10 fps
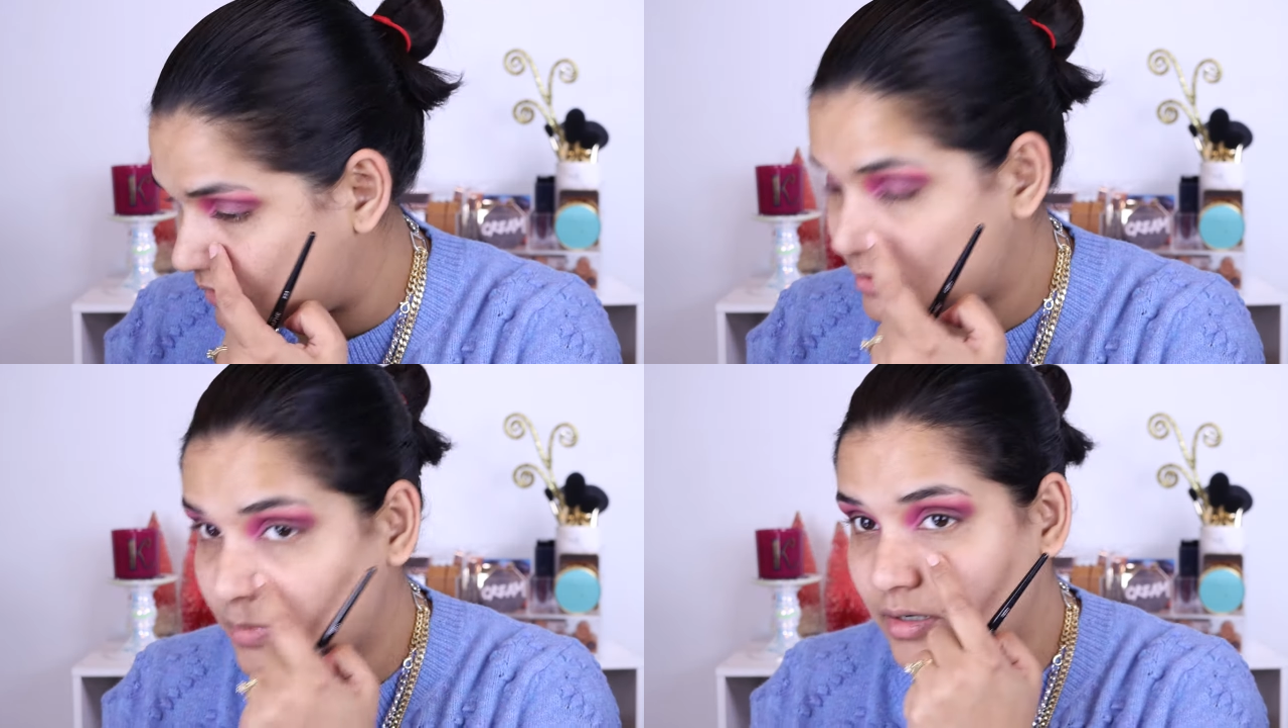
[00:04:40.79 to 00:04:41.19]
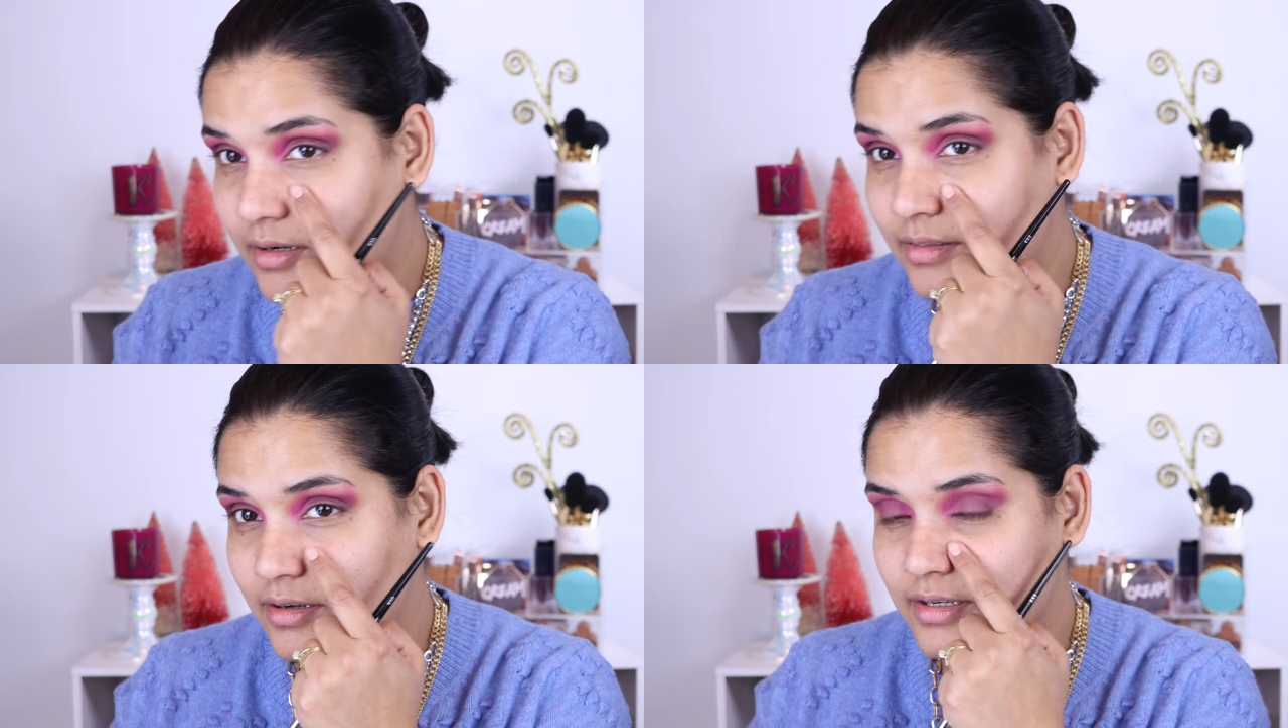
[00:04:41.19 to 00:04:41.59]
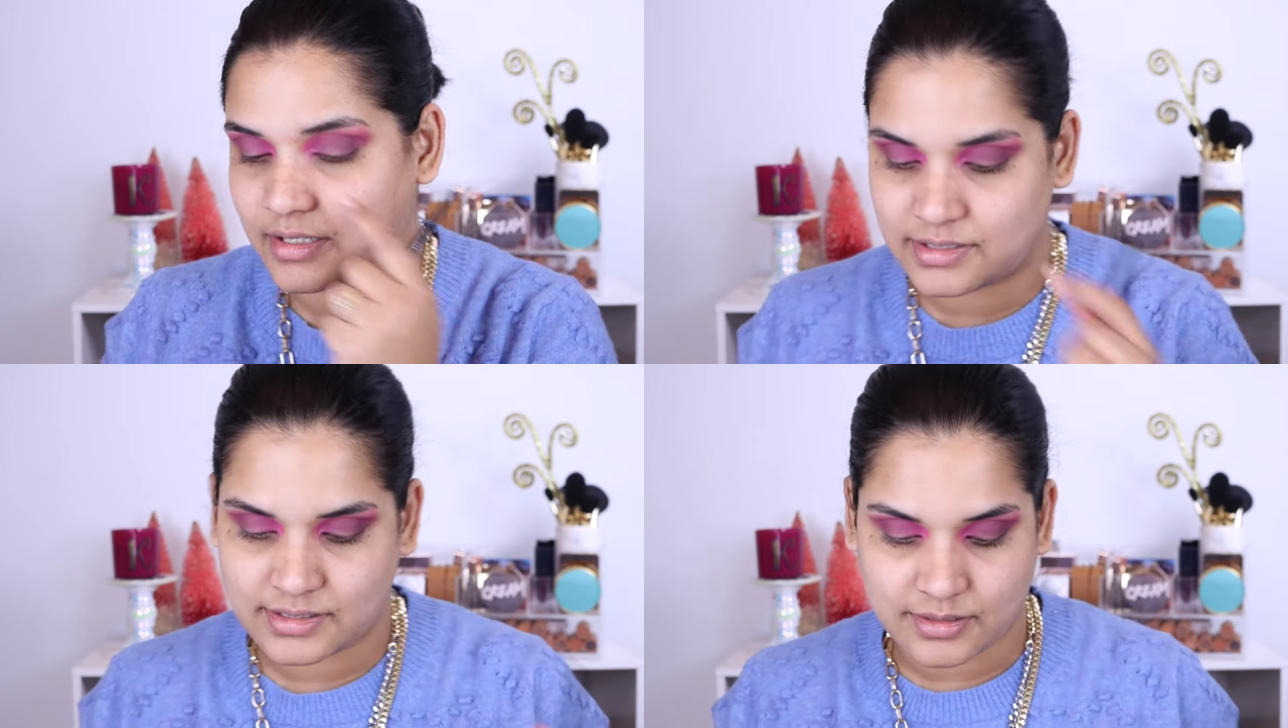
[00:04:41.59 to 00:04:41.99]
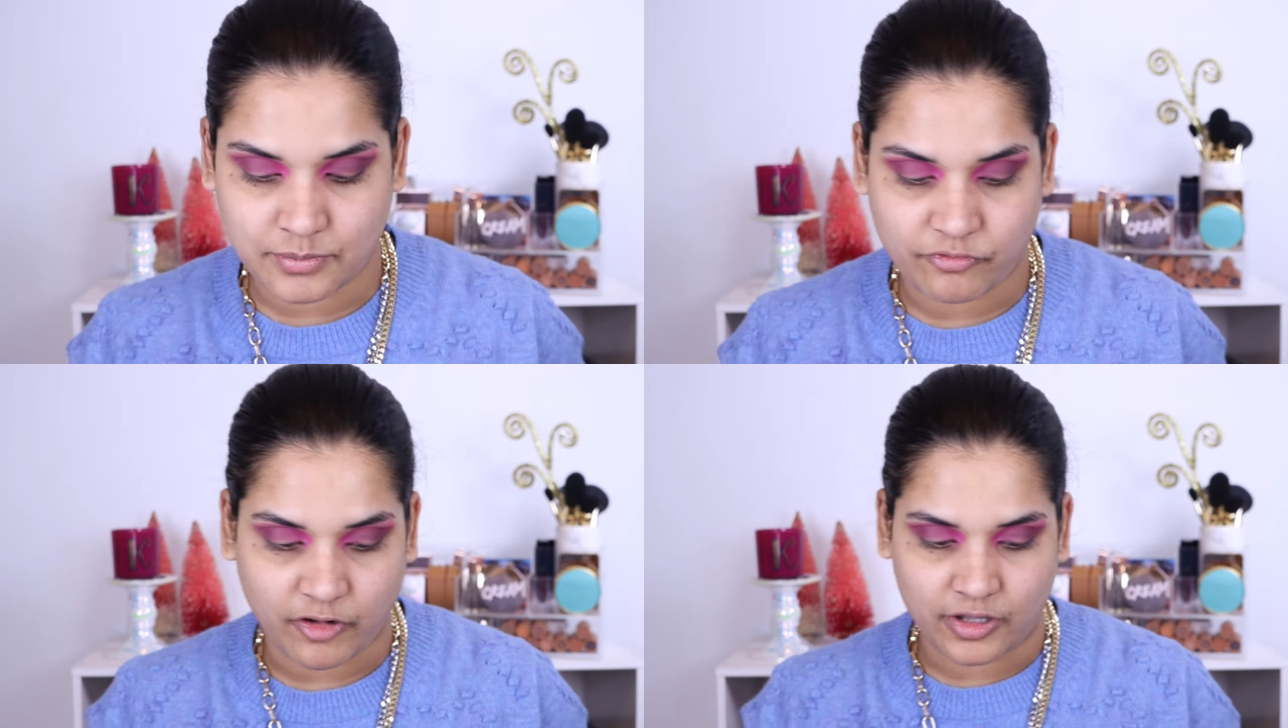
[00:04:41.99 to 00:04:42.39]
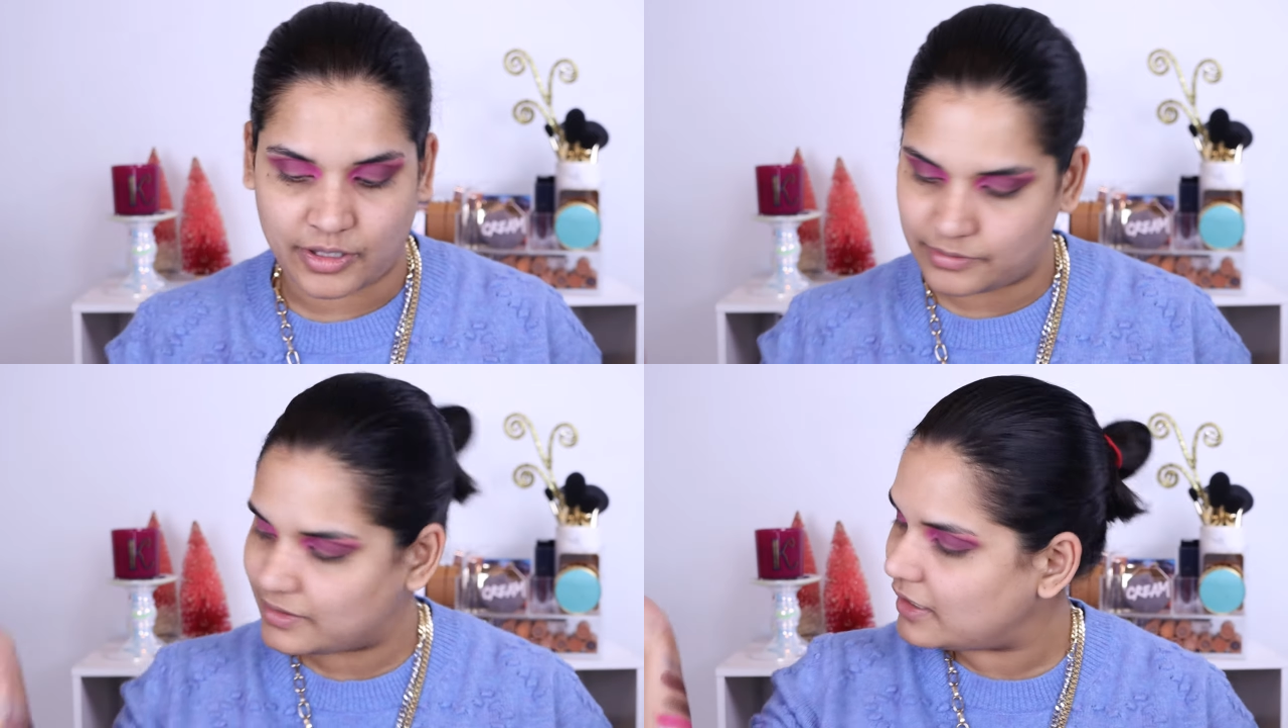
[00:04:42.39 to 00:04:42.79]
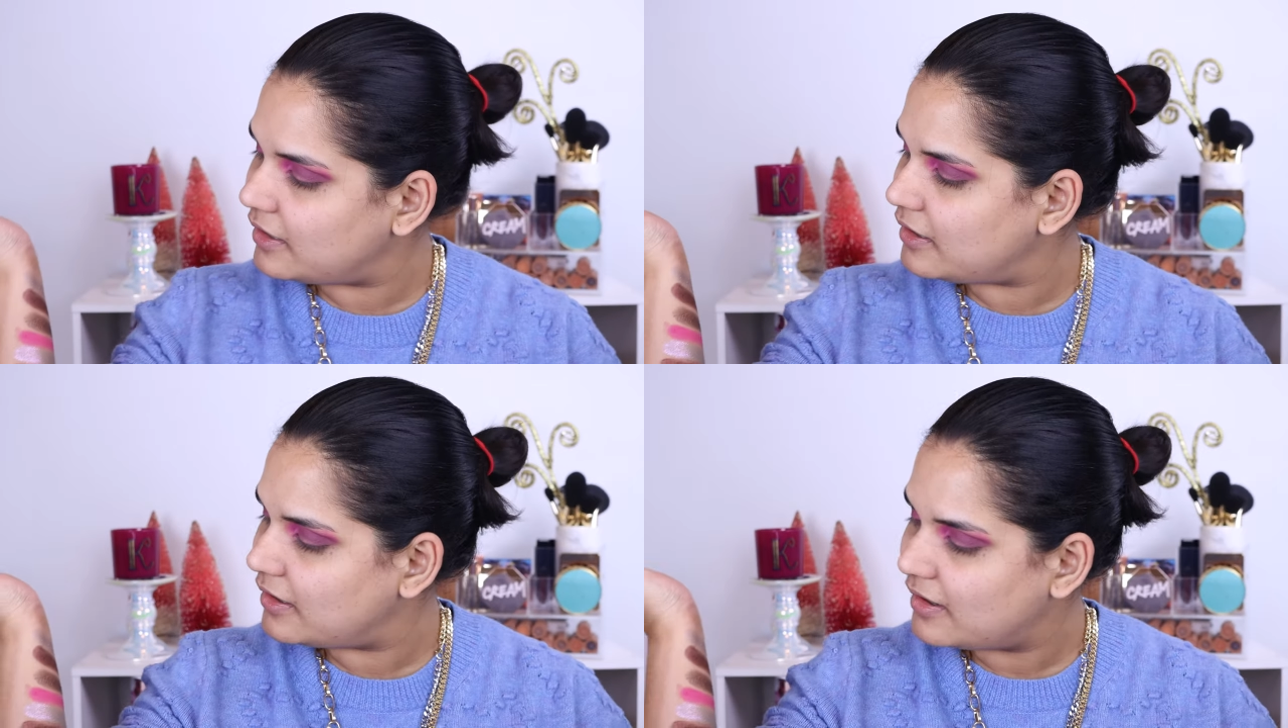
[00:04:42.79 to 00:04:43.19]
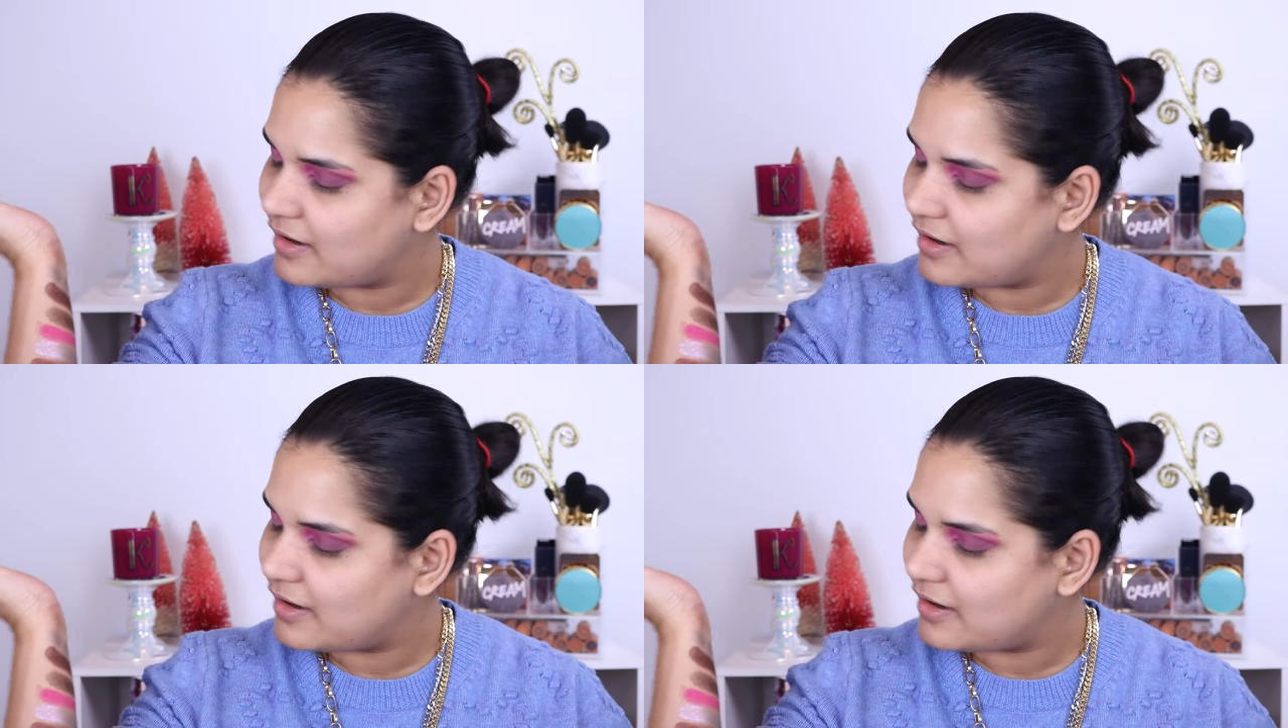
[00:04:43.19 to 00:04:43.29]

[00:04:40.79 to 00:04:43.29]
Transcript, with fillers: this mirror there is some fallout there.